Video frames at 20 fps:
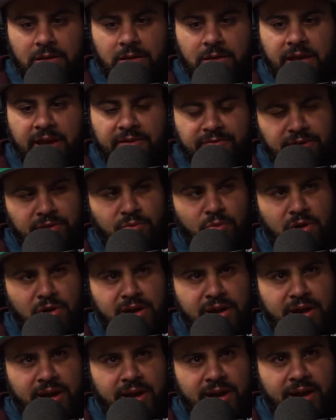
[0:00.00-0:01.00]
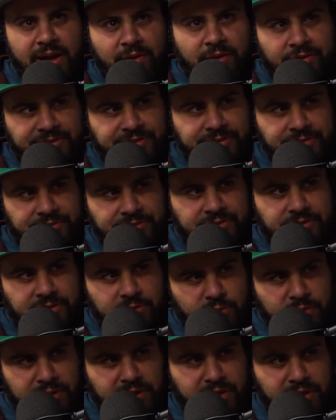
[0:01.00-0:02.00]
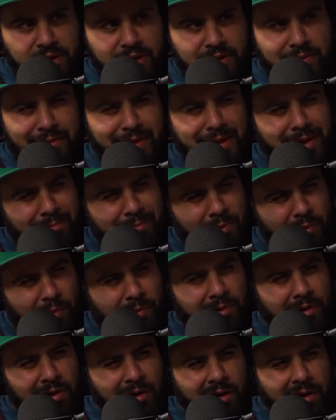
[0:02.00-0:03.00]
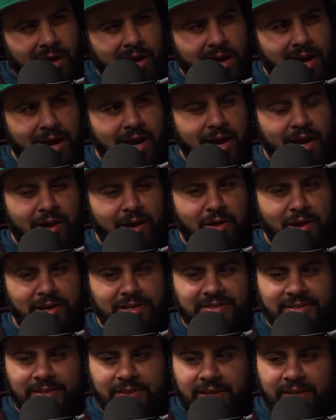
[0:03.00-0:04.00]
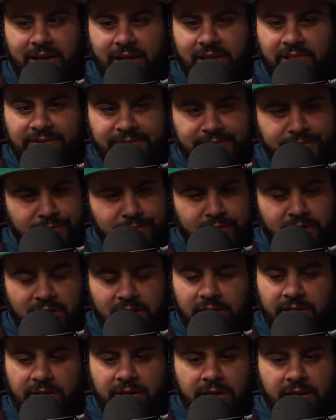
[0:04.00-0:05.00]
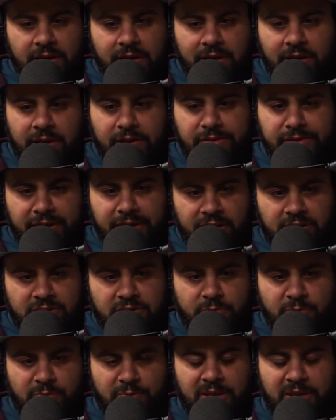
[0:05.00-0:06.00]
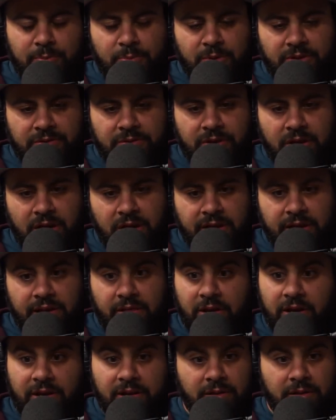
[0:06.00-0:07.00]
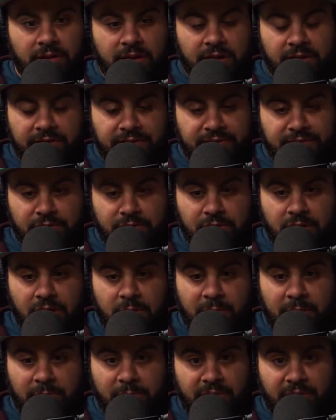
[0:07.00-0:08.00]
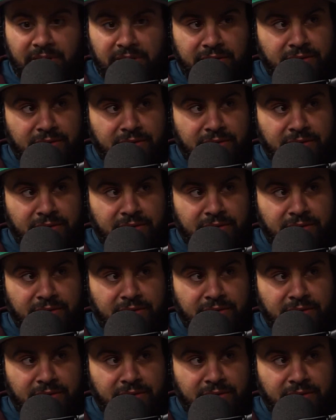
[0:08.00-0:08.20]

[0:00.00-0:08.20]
everyone else is doing, and then more. I honestly think I listen to a lot of intelligent people talk. I listen to a lot of people in